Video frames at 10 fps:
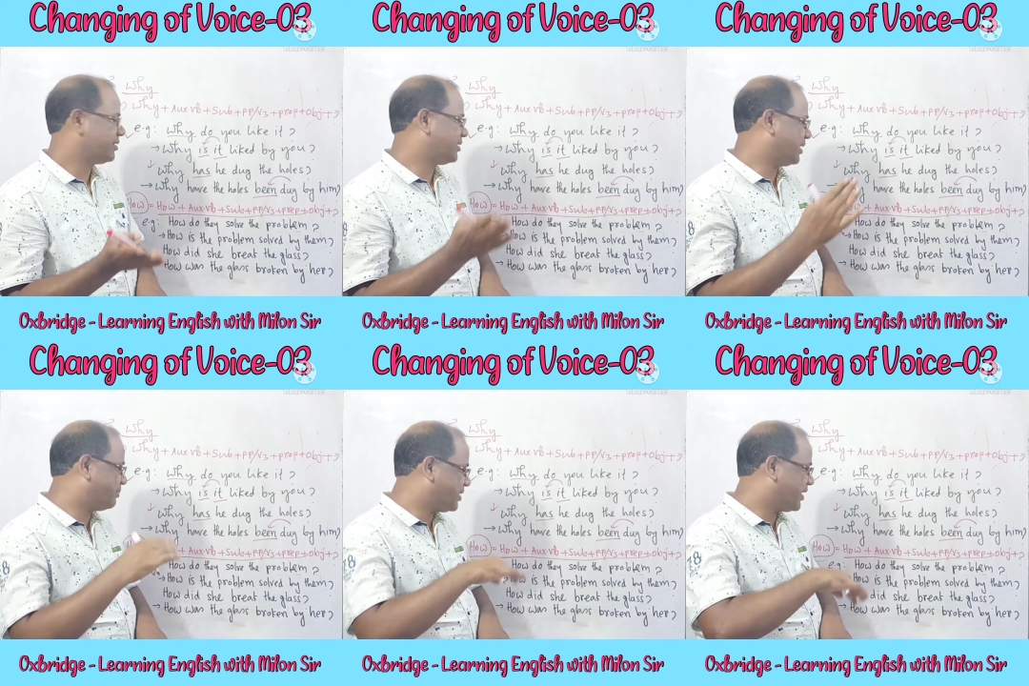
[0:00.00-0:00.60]

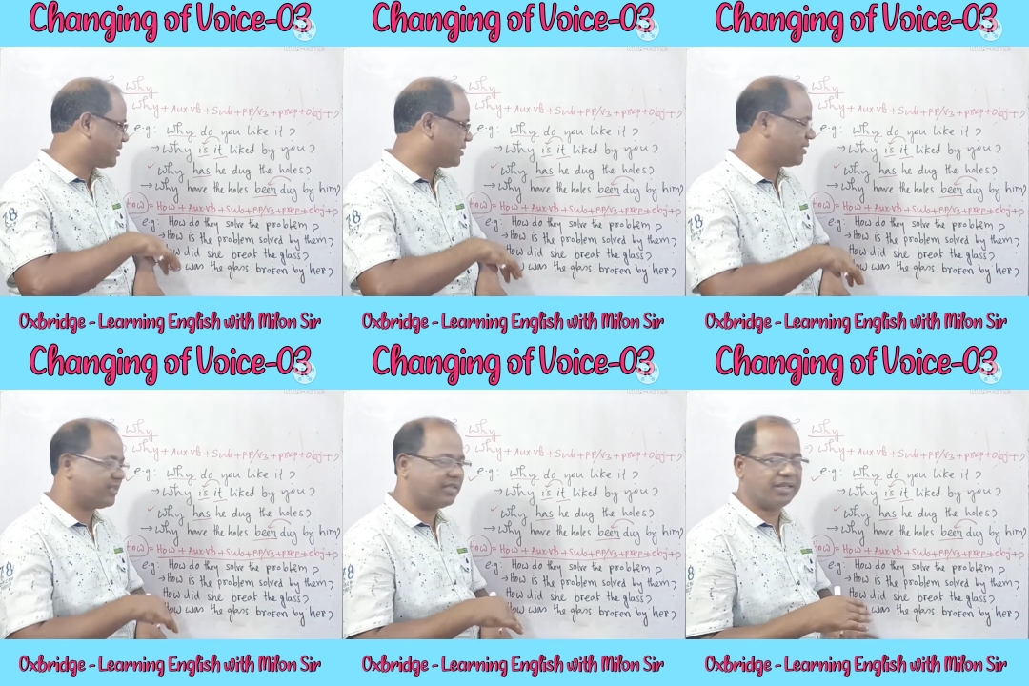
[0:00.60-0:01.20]
subject,
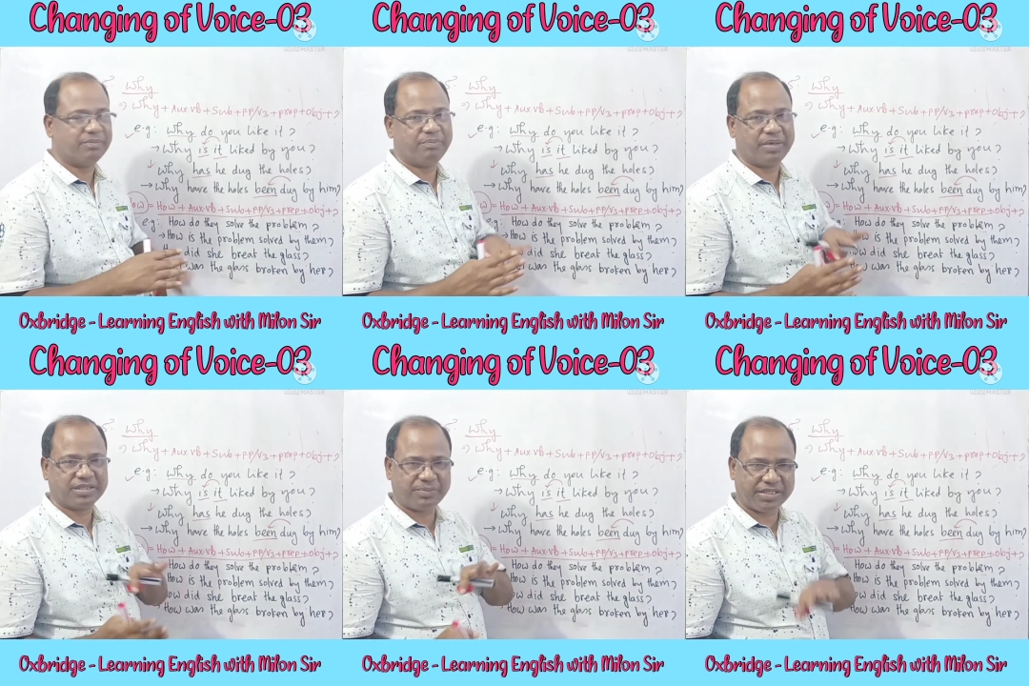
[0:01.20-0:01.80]
then
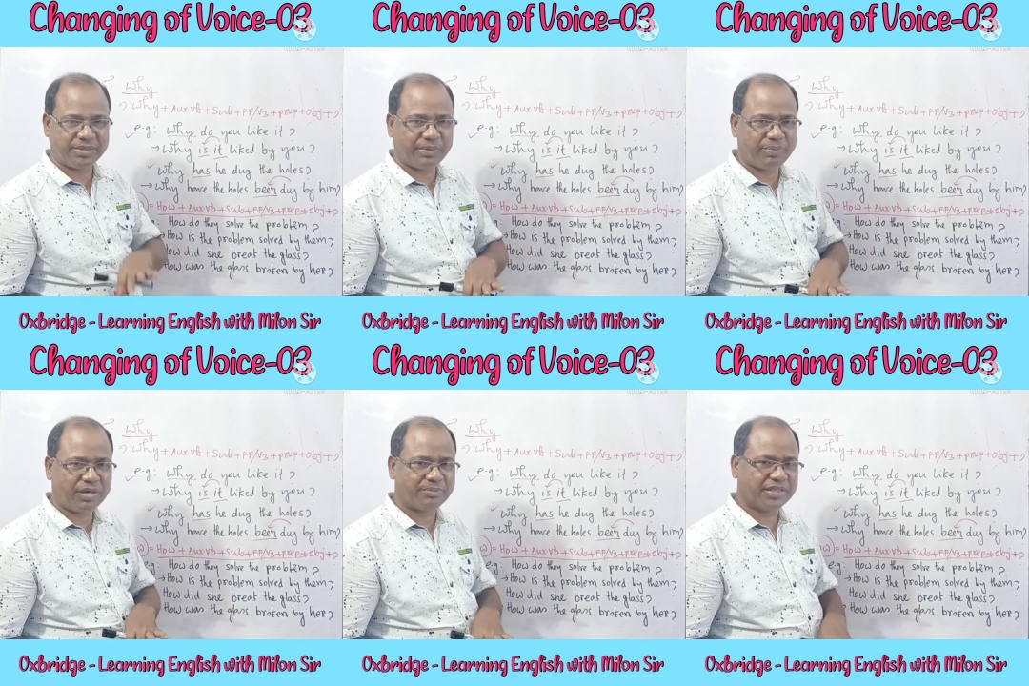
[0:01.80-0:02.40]
past
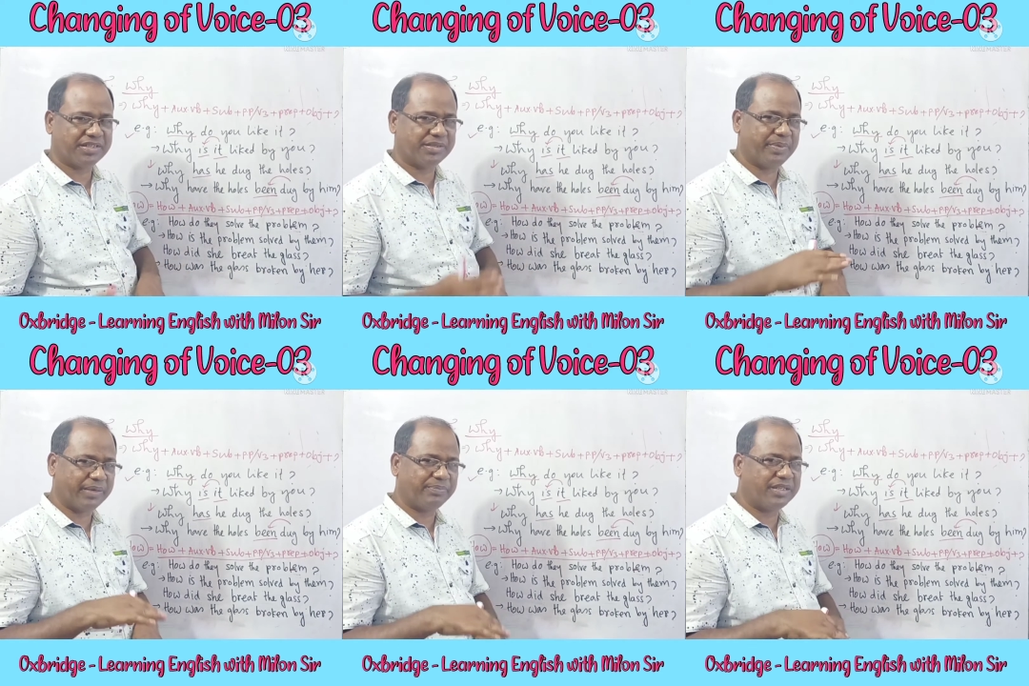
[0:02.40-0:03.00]
participle form, that is
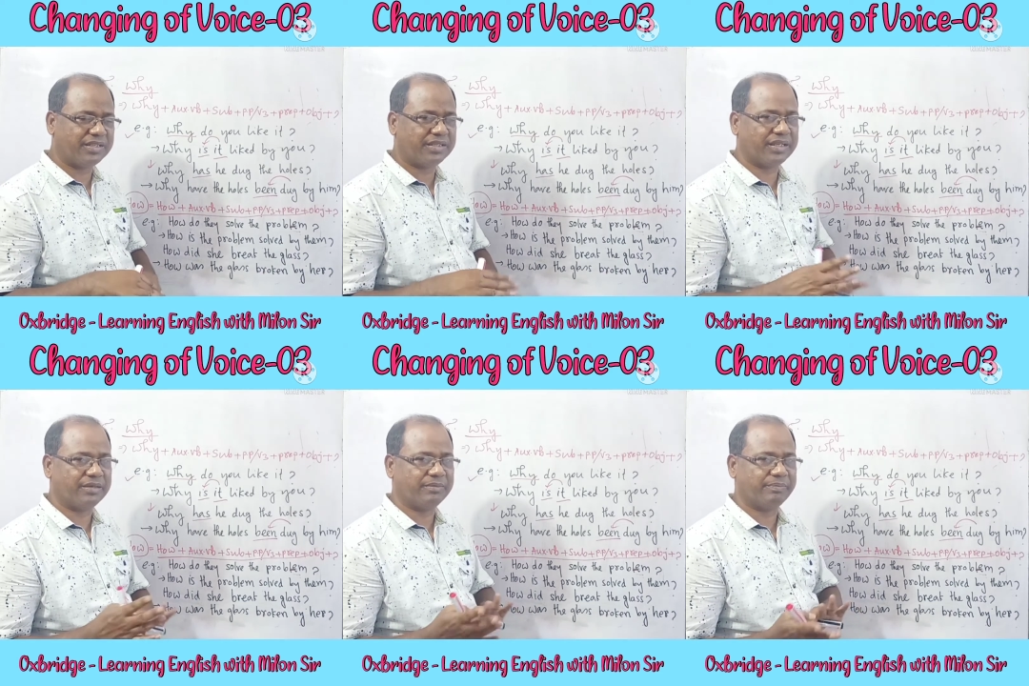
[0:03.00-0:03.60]
verb 3,
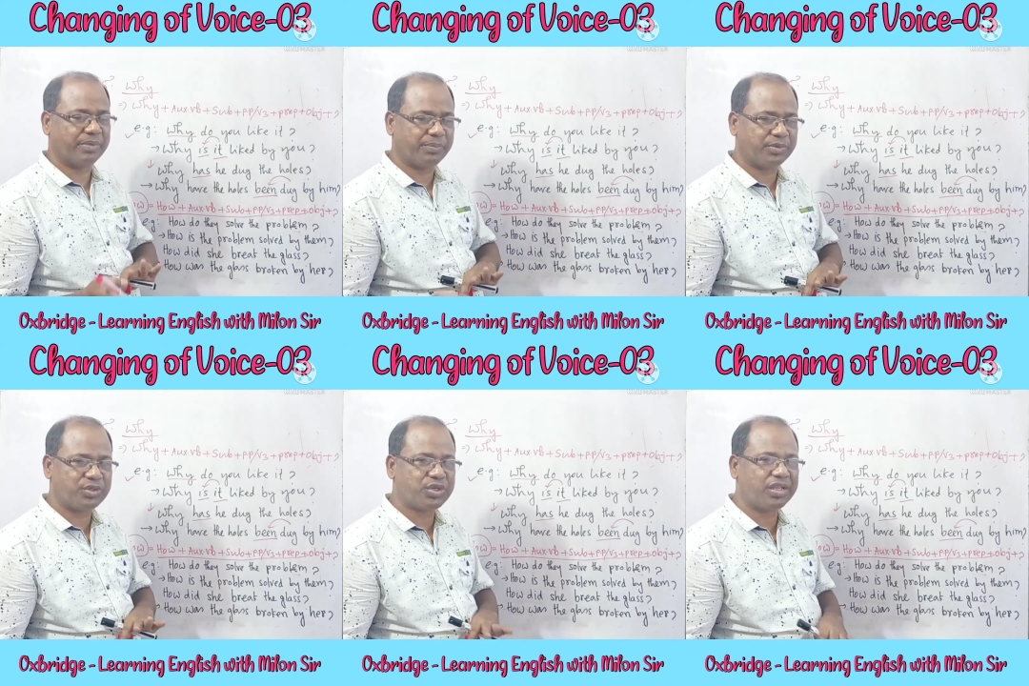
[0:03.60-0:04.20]
then
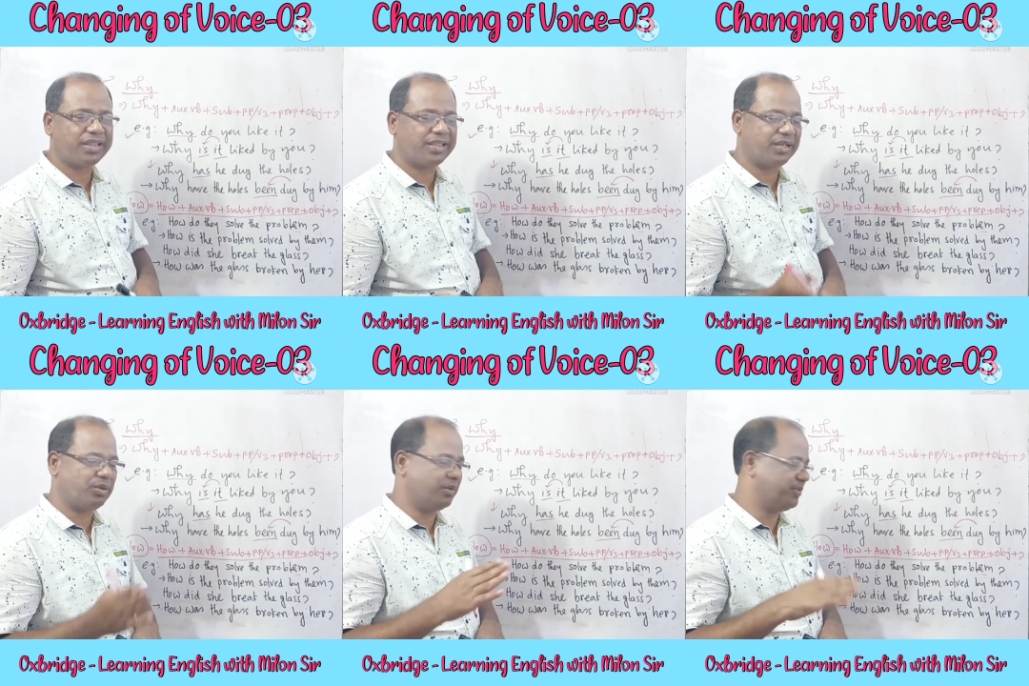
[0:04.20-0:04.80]
preposition,
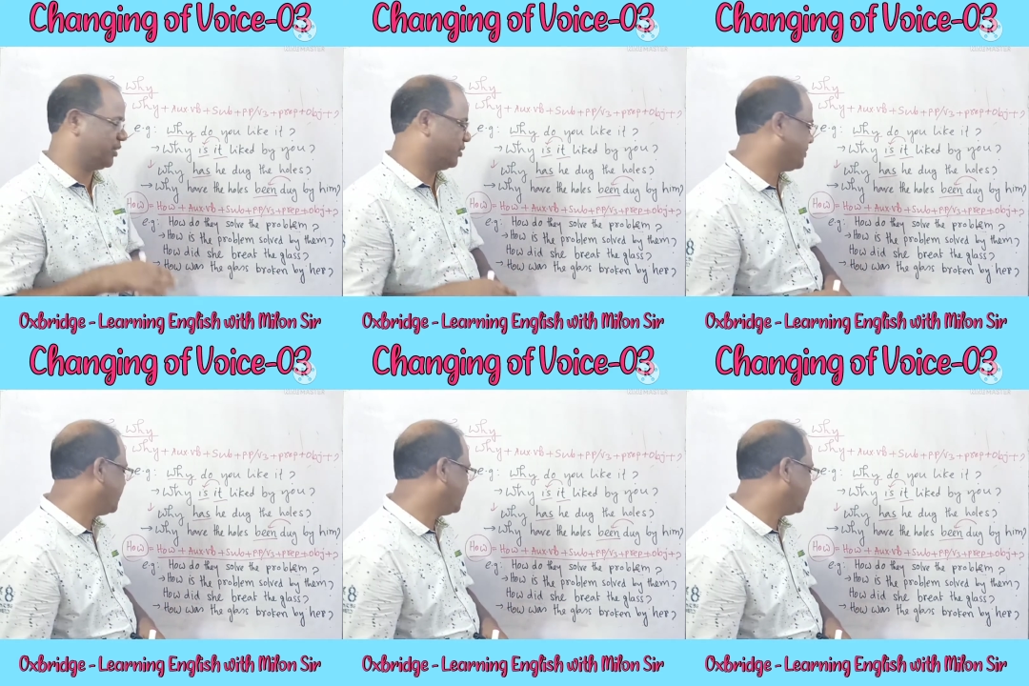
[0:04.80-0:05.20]
then object of